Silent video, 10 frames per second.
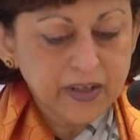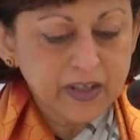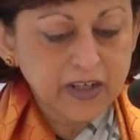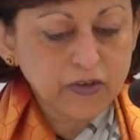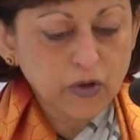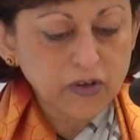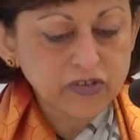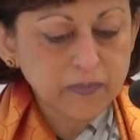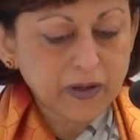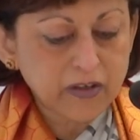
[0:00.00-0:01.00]
He
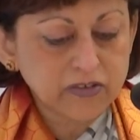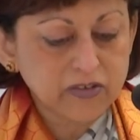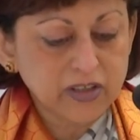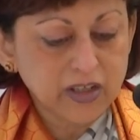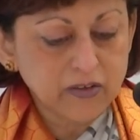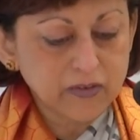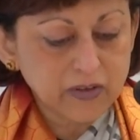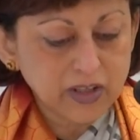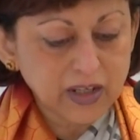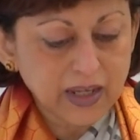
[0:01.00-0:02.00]
talks about the,
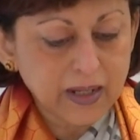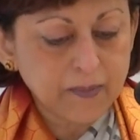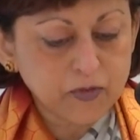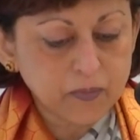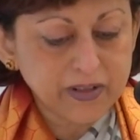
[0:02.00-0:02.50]
the aim to